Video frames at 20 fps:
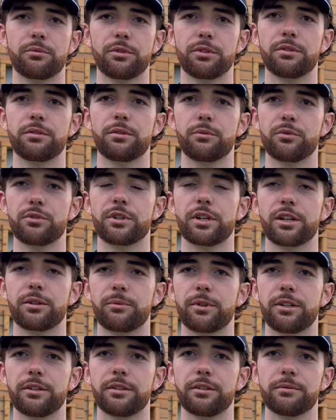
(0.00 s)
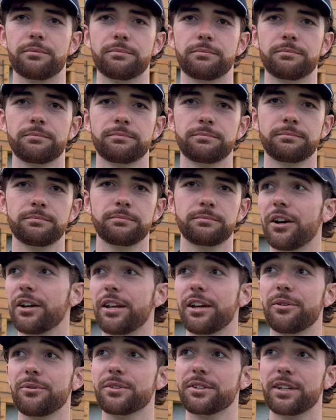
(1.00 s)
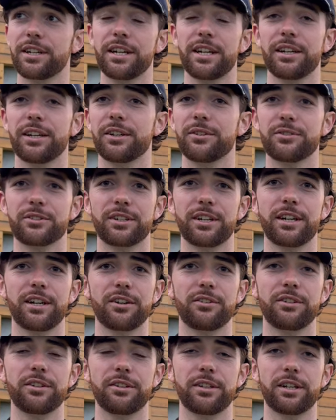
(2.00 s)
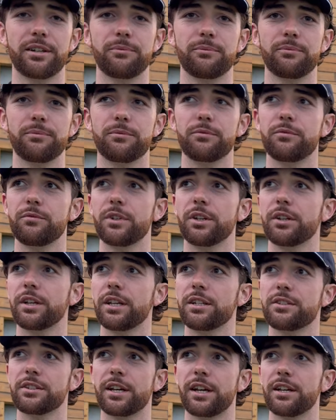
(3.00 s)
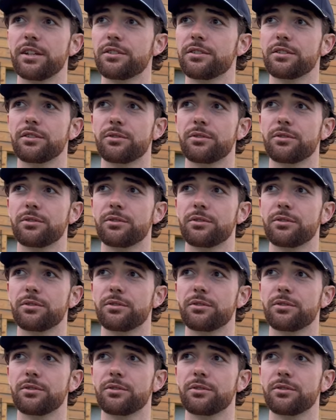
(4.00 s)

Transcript: would recommend it. But yeah, it was great. It's great. A real, real nice test. The